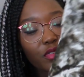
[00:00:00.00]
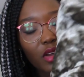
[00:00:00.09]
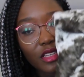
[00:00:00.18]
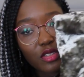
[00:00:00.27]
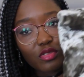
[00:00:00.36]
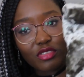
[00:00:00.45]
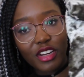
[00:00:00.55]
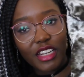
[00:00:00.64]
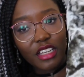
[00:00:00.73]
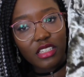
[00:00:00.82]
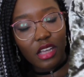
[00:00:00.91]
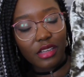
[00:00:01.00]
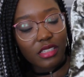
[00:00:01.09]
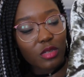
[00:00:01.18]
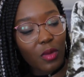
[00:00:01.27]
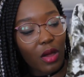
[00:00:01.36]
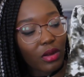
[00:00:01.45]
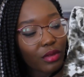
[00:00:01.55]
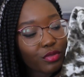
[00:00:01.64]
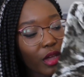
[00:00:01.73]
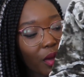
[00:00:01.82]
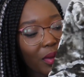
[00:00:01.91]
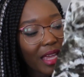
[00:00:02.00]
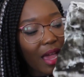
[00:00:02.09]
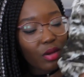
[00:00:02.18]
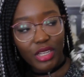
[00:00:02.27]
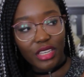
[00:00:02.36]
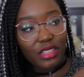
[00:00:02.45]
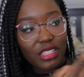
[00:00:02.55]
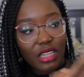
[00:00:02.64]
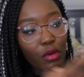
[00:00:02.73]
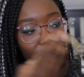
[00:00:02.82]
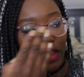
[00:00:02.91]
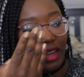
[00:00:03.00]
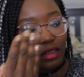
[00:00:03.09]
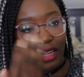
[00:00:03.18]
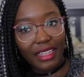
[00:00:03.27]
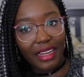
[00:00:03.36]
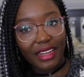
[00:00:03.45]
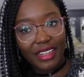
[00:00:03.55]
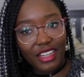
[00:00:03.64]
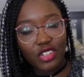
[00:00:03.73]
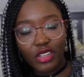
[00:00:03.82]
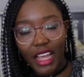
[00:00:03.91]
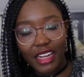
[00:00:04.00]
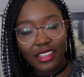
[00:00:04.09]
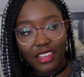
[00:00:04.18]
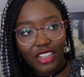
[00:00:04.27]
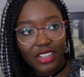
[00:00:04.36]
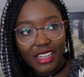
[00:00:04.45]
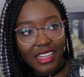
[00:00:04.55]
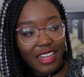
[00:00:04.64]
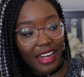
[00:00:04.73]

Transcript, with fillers: I feel like it's a really good size as well, like for going out you can still fit like literally anything you need